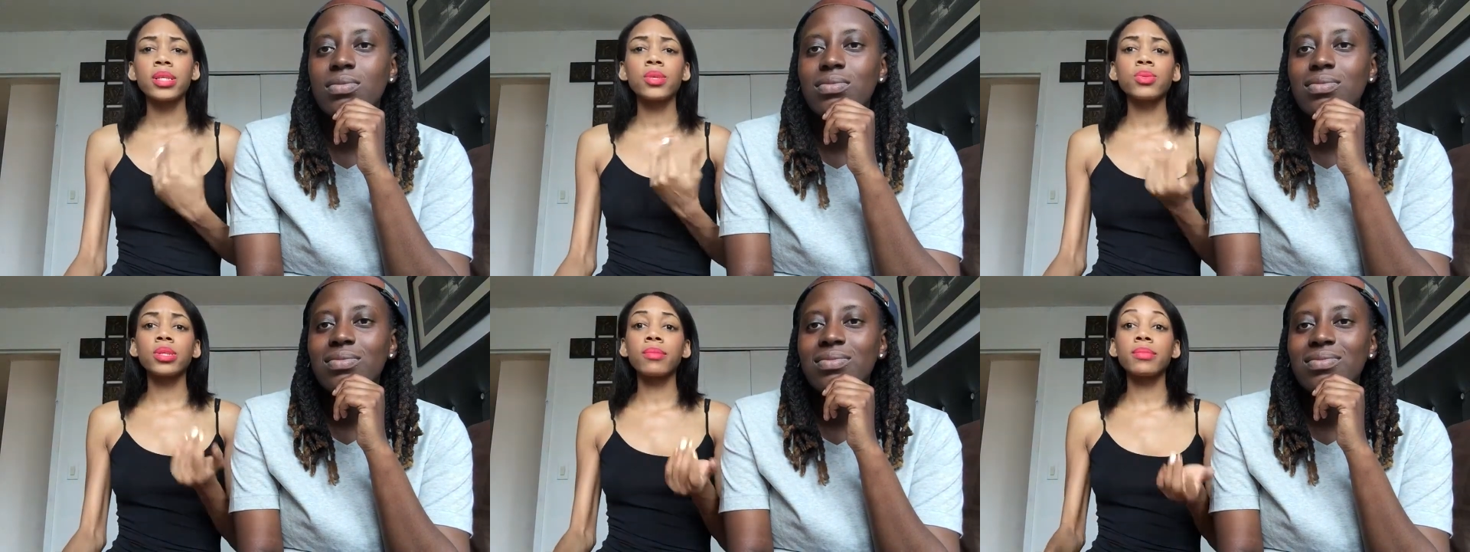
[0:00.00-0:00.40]

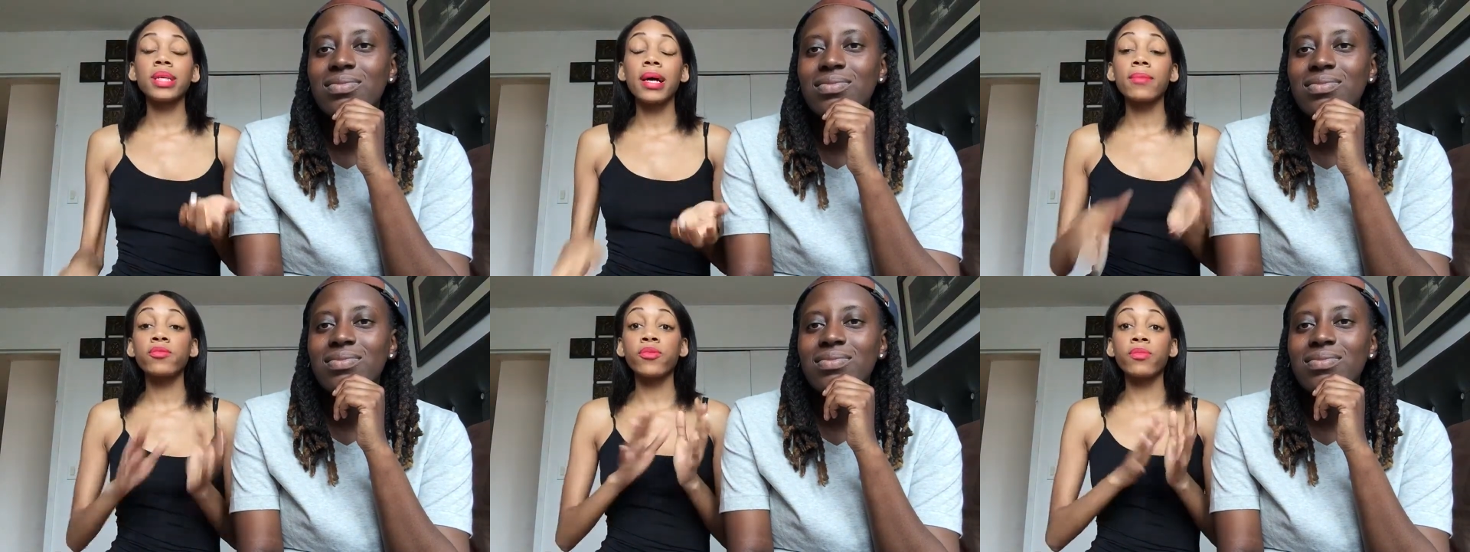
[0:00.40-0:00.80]
Speaker 1: And then
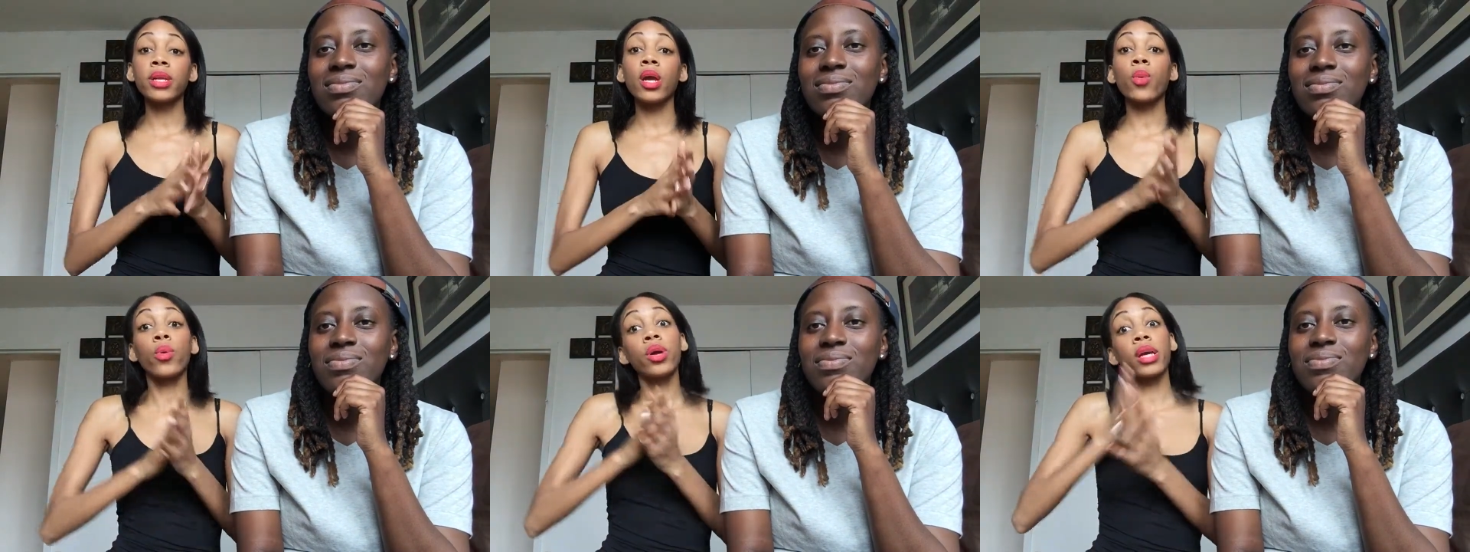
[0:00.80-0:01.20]
sometimes
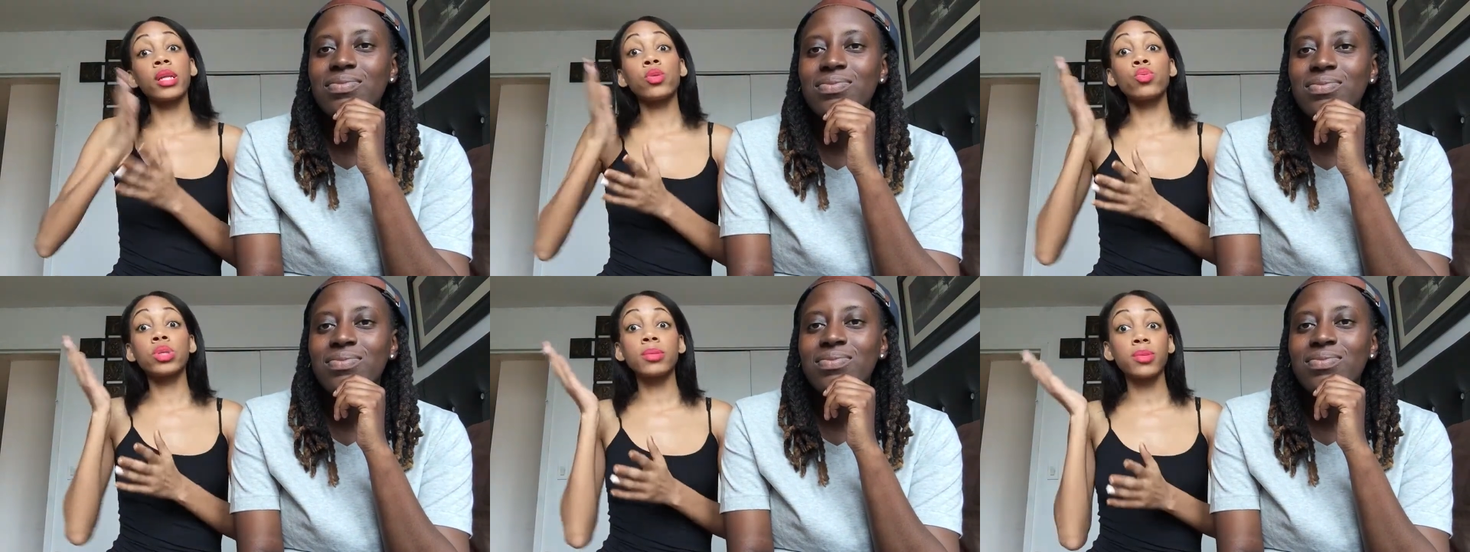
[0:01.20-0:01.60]
from there, we'll
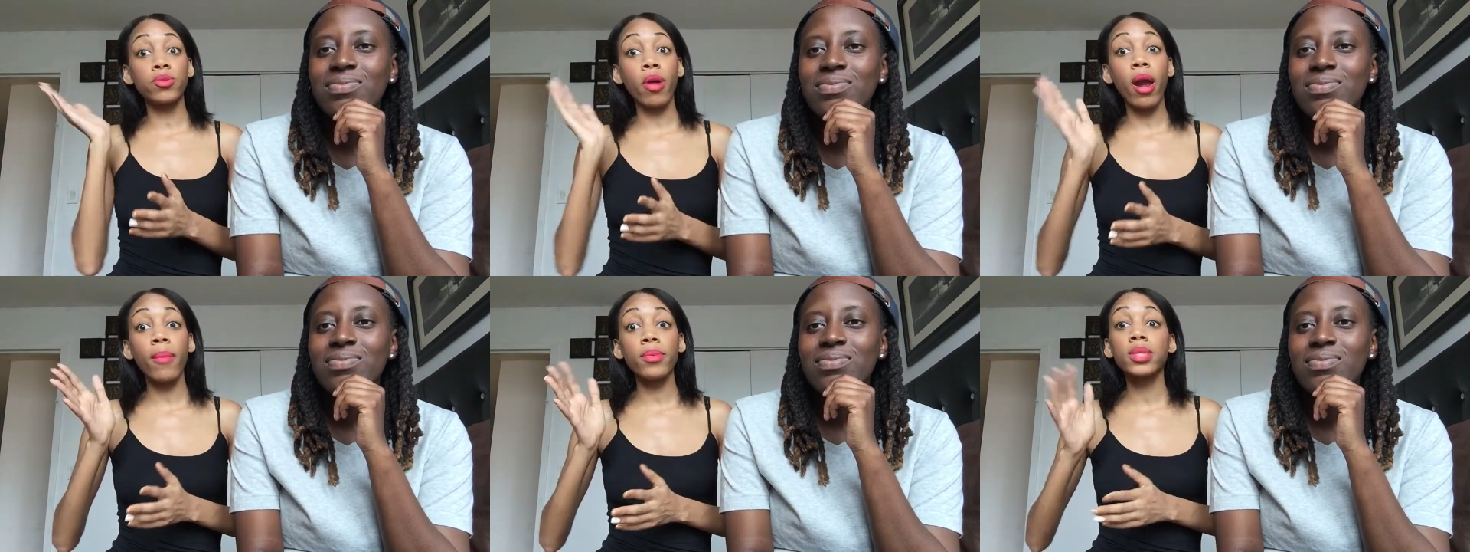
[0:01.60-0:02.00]
get new
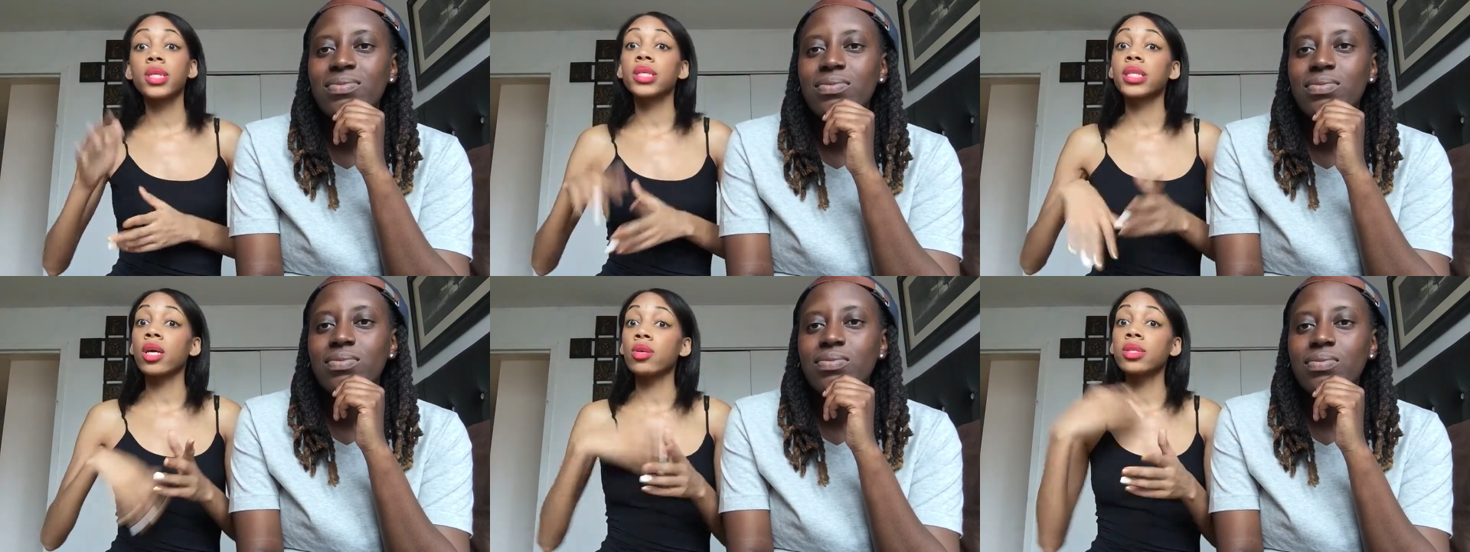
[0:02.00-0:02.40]

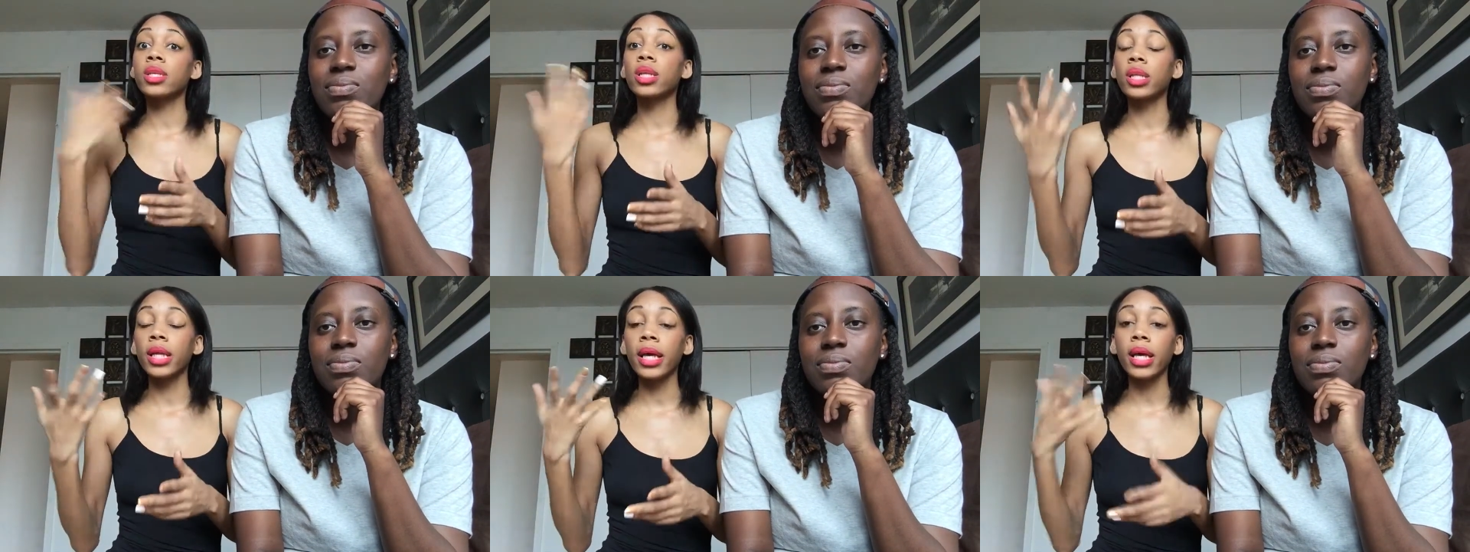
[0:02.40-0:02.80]
subscribers because they'll
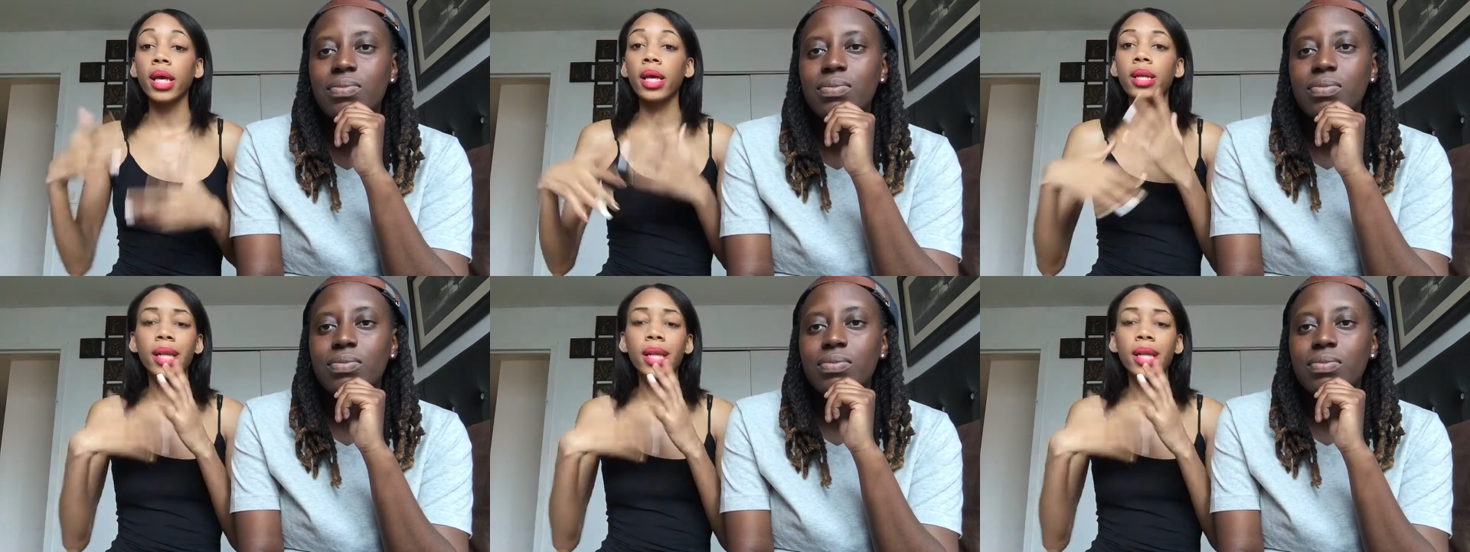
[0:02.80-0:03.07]
see the link.